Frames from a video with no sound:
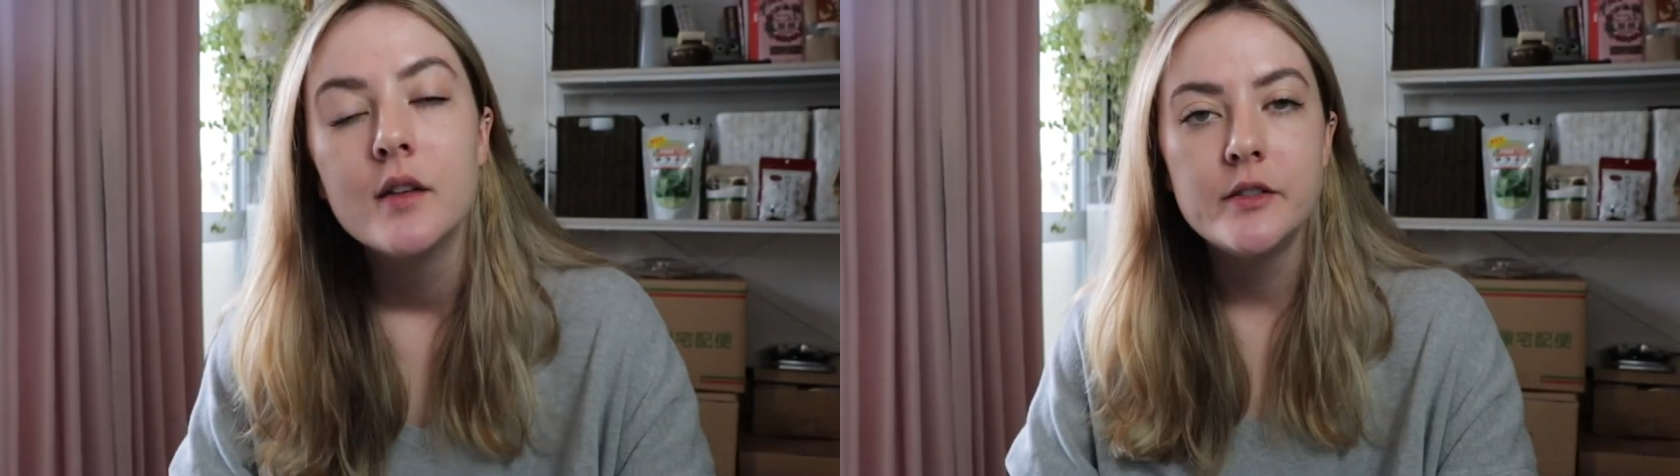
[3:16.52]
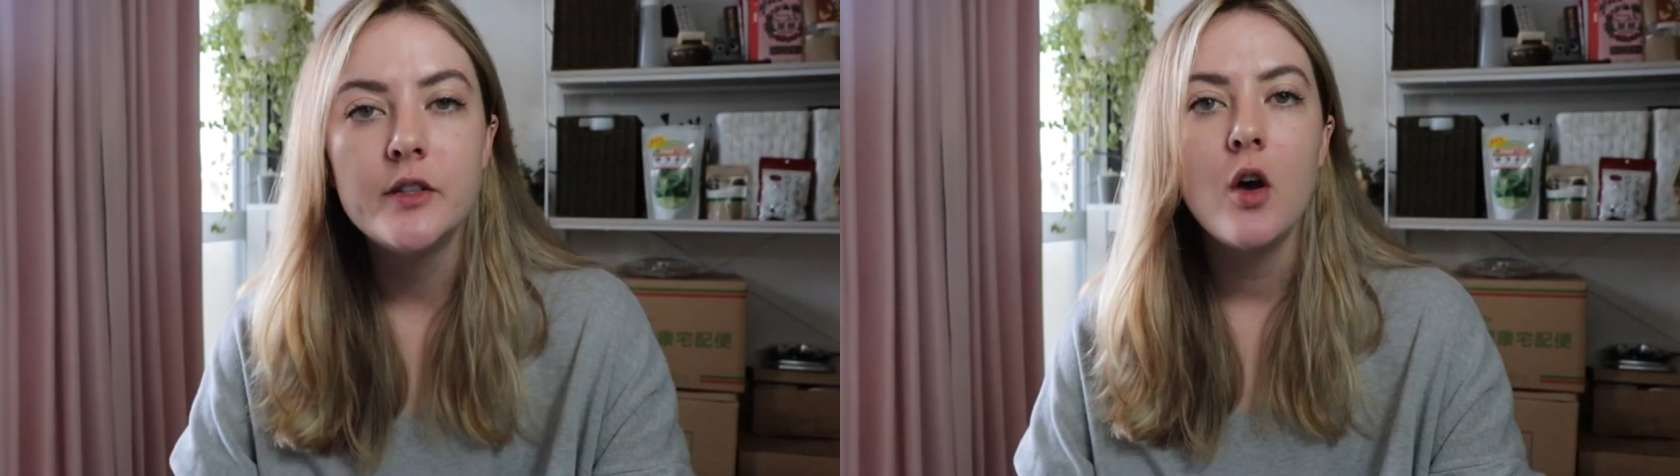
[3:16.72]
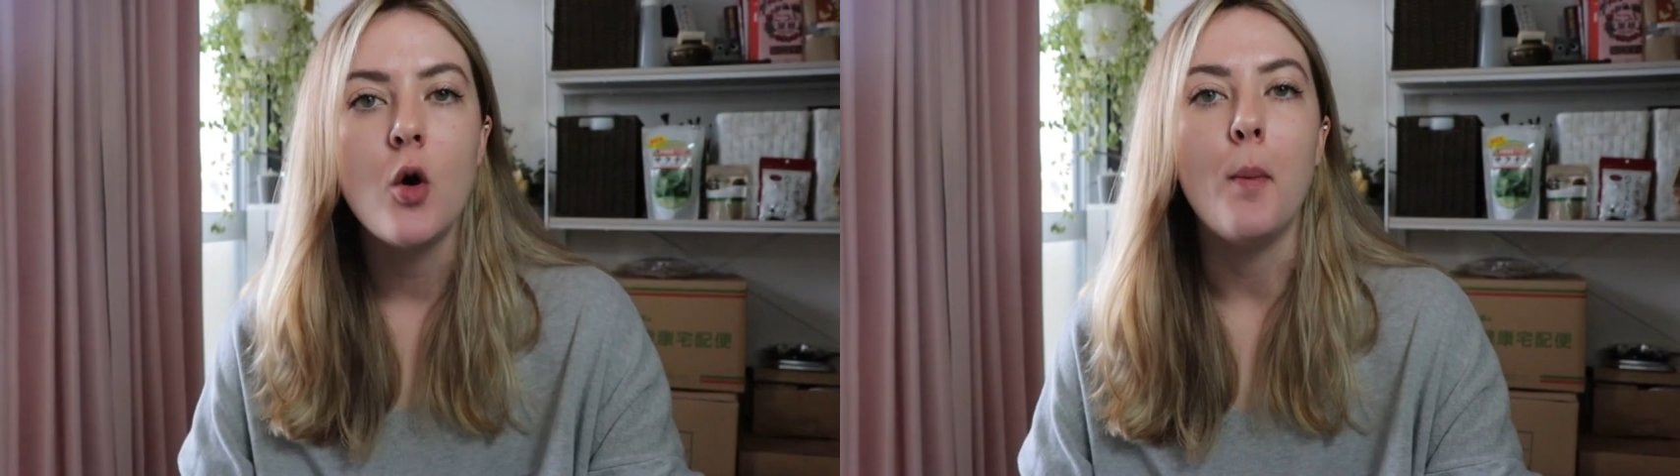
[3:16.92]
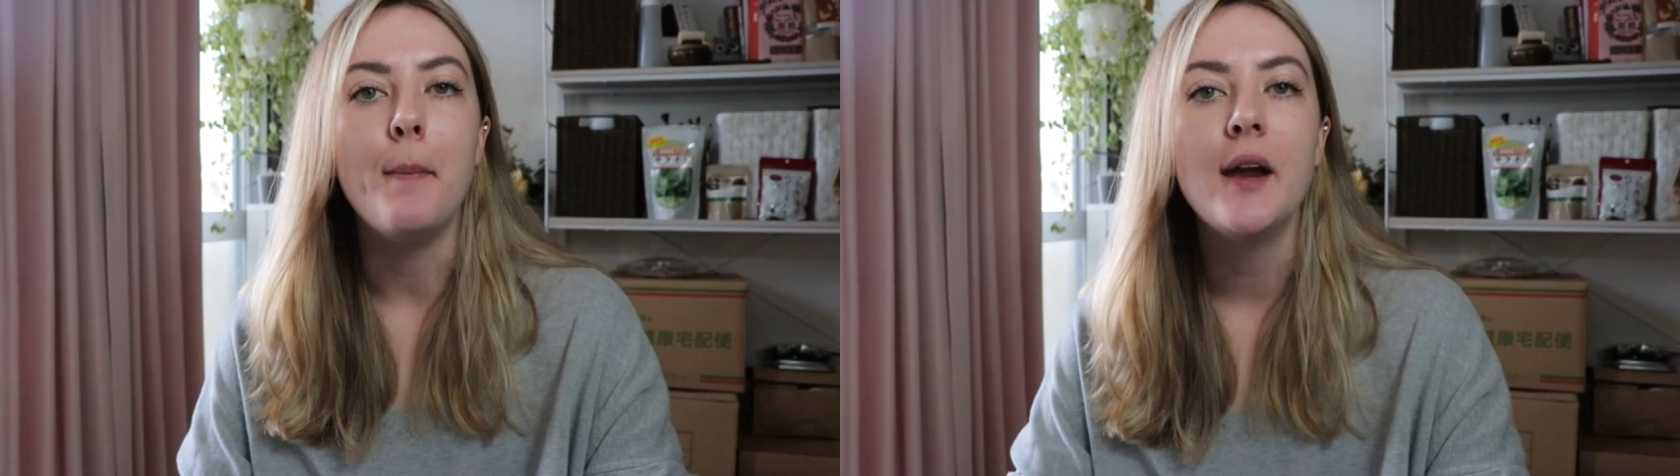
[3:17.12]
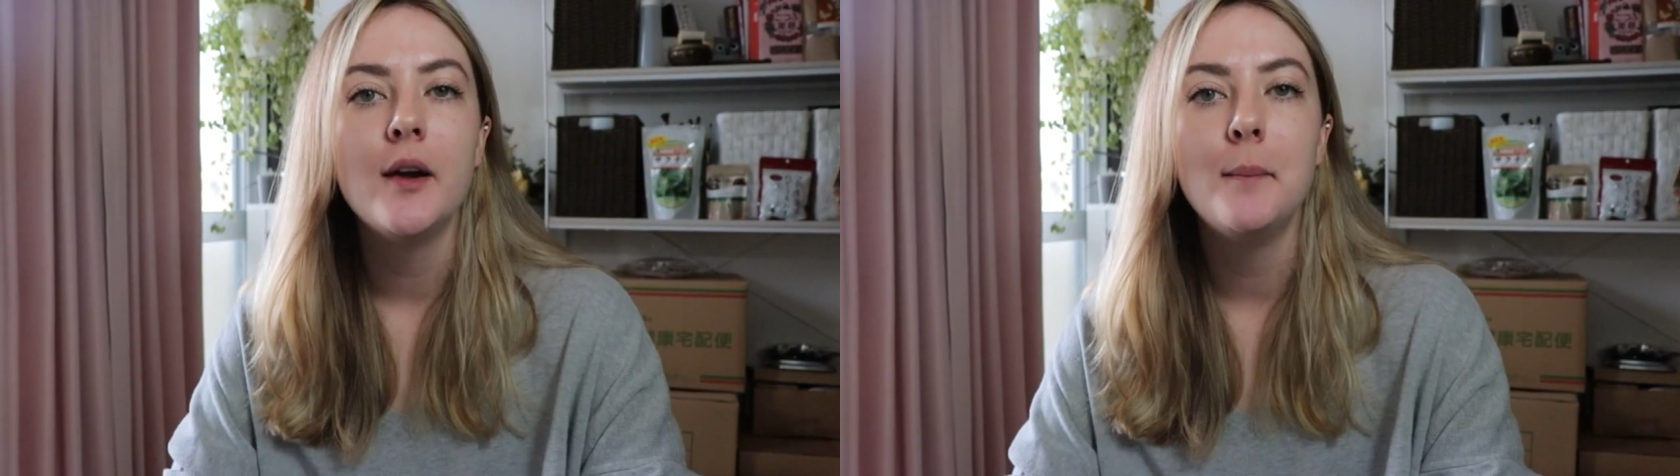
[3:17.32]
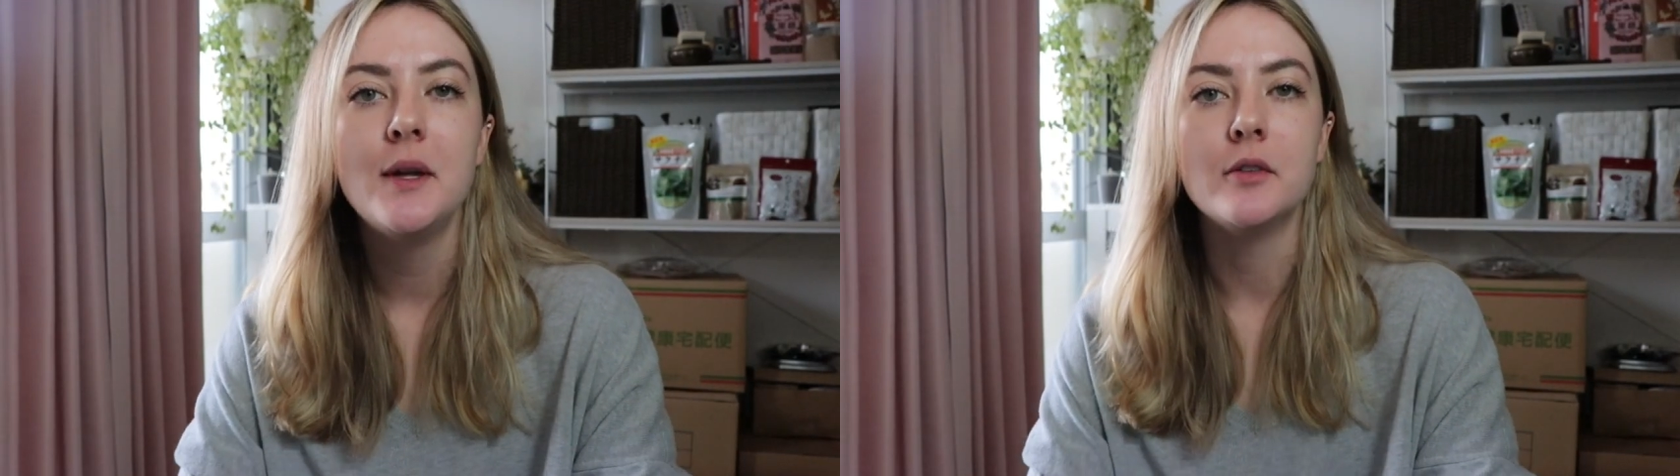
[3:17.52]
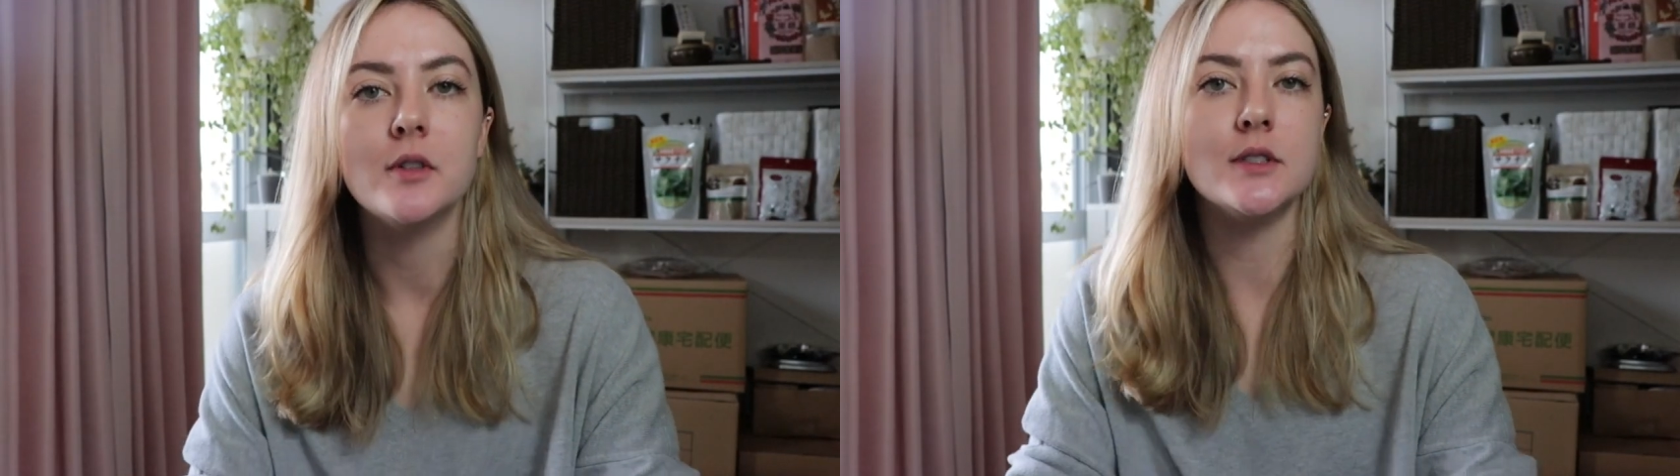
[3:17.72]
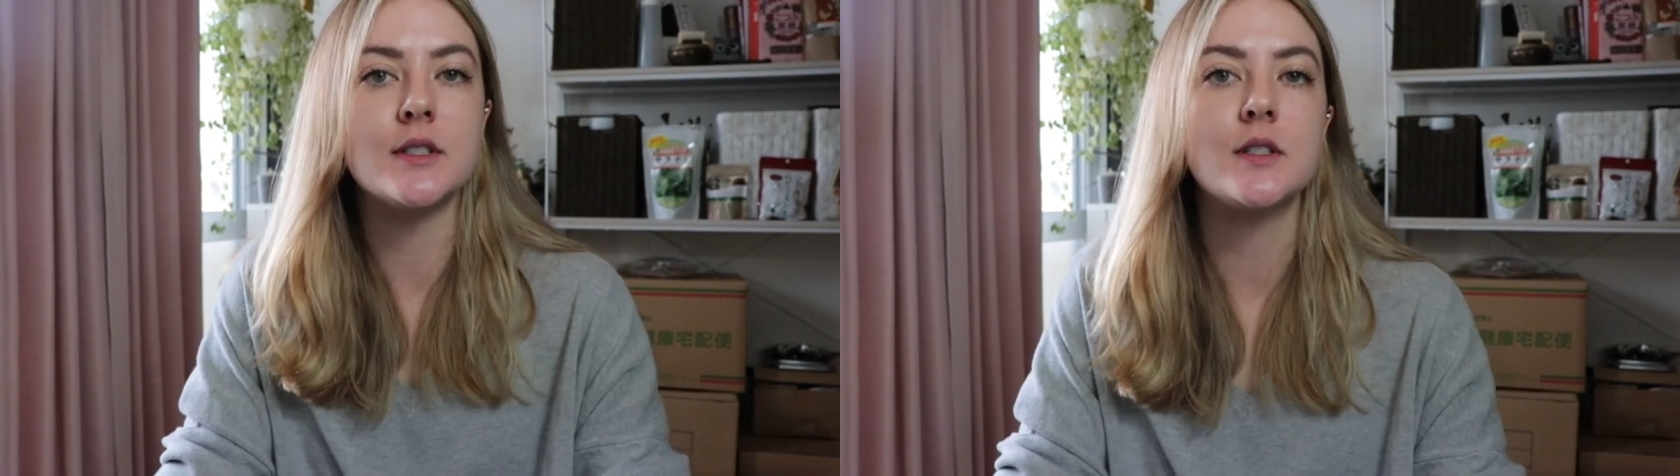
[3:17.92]
So, bare
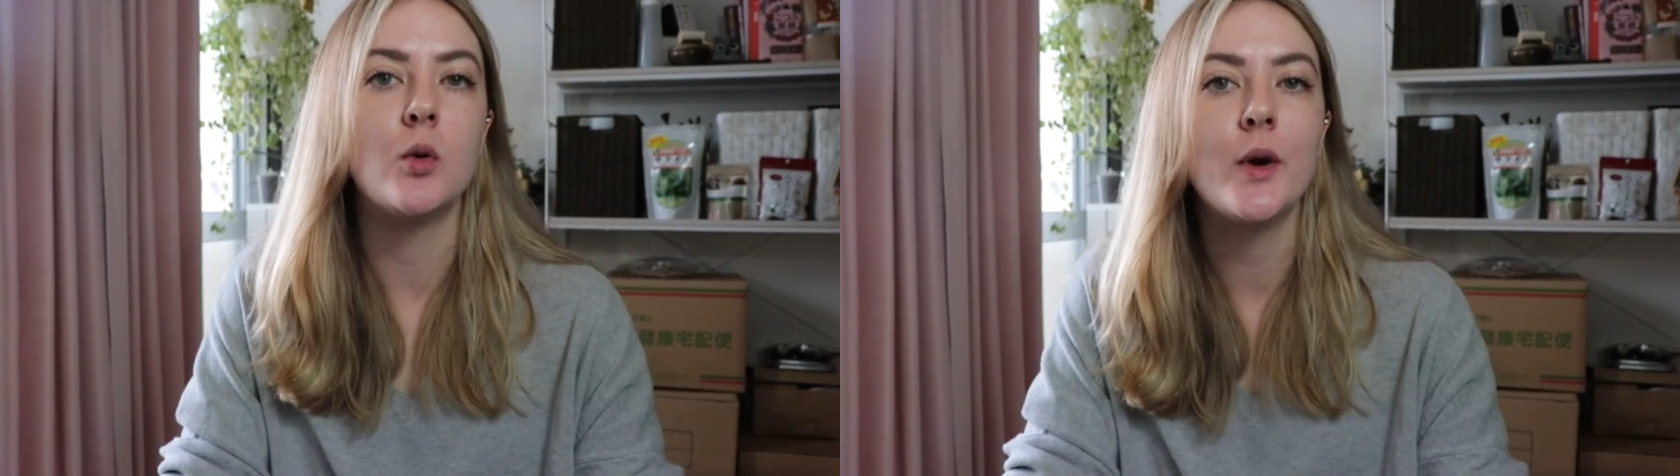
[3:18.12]
minerals.